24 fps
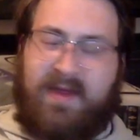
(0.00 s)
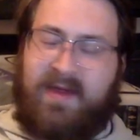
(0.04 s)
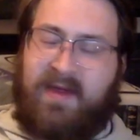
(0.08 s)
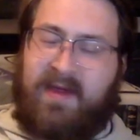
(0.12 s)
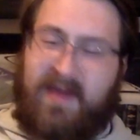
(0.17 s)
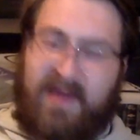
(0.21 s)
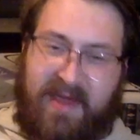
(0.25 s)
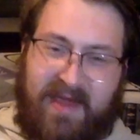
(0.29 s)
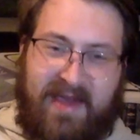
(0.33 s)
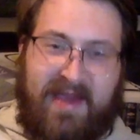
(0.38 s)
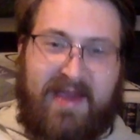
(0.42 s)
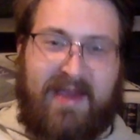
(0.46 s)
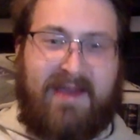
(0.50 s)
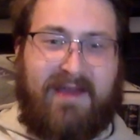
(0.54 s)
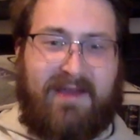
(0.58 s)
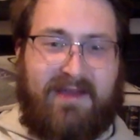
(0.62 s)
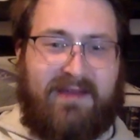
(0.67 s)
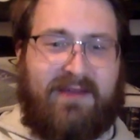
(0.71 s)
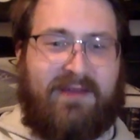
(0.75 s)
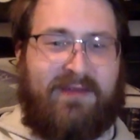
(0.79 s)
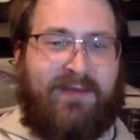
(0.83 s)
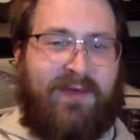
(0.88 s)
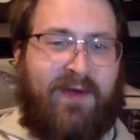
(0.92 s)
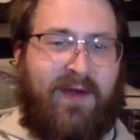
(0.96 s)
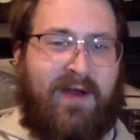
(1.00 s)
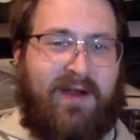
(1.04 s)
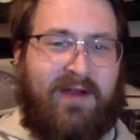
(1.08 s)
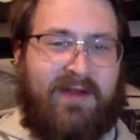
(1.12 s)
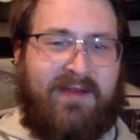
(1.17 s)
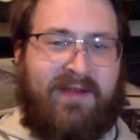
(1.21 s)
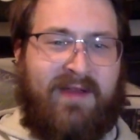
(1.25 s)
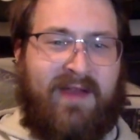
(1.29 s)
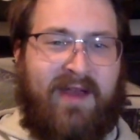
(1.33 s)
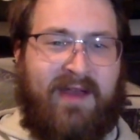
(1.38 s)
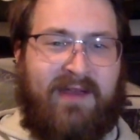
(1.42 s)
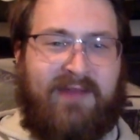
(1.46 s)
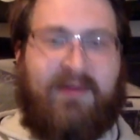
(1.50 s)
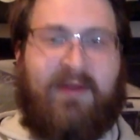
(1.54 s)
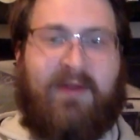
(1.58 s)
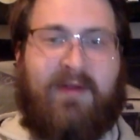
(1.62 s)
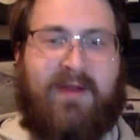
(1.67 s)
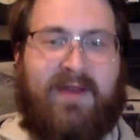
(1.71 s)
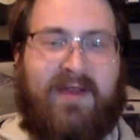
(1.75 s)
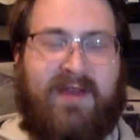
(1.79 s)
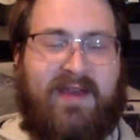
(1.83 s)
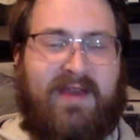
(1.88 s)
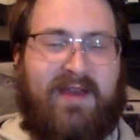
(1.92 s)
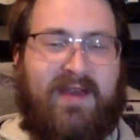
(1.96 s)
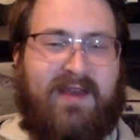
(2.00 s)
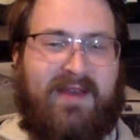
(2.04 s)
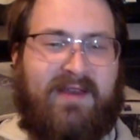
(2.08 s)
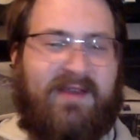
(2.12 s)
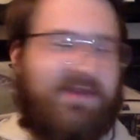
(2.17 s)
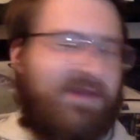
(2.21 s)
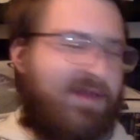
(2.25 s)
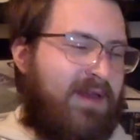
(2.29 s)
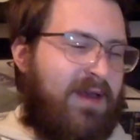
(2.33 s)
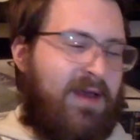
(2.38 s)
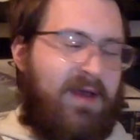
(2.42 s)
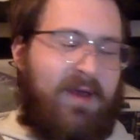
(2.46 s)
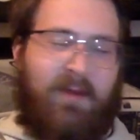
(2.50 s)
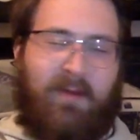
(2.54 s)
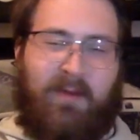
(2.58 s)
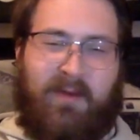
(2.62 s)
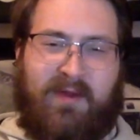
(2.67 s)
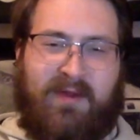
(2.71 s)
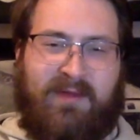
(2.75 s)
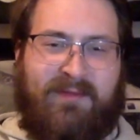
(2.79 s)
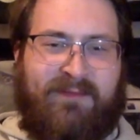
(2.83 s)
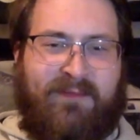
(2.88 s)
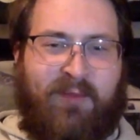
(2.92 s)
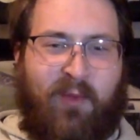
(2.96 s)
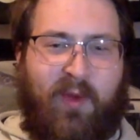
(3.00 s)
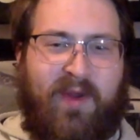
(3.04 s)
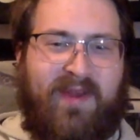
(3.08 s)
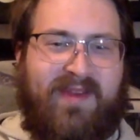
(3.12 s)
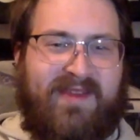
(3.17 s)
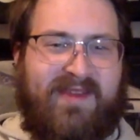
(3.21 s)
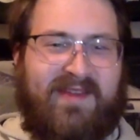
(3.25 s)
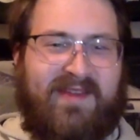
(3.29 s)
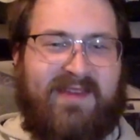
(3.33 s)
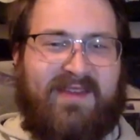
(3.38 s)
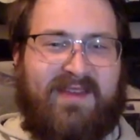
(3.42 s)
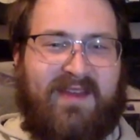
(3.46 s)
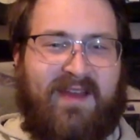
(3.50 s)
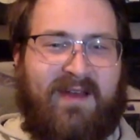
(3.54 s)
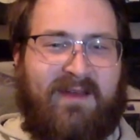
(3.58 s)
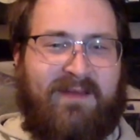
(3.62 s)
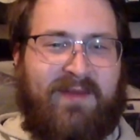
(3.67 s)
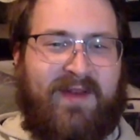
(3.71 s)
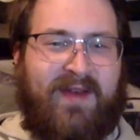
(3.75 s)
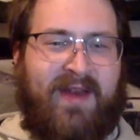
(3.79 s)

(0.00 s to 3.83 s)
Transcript: he is Fox NASCAR. He is one of the voices of the